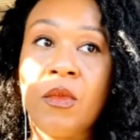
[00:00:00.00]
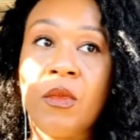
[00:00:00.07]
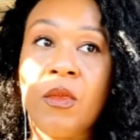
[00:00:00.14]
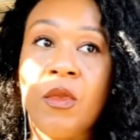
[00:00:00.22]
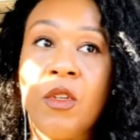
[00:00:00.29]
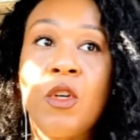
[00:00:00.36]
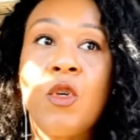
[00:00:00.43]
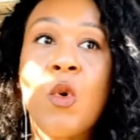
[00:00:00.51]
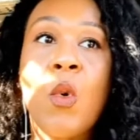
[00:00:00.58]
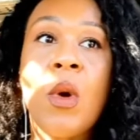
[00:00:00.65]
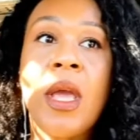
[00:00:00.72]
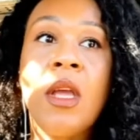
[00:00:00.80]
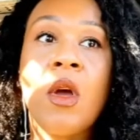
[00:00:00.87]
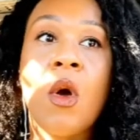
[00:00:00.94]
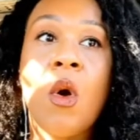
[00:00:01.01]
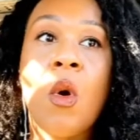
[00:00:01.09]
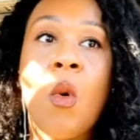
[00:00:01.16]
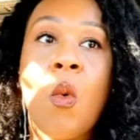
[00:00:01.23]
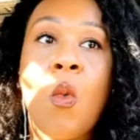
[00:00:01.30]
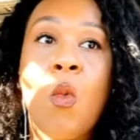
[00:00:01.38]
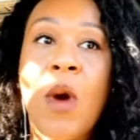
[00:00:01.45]
You're doing
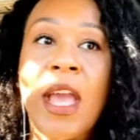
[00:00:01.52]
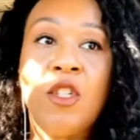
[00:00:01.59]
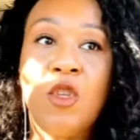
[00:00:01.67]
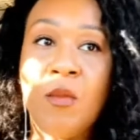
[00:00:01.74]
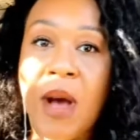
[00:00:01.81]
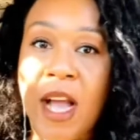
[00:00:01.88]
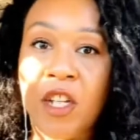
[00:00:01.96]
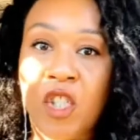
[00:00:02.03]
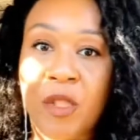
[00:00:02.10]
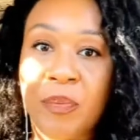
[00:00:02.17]
way too much.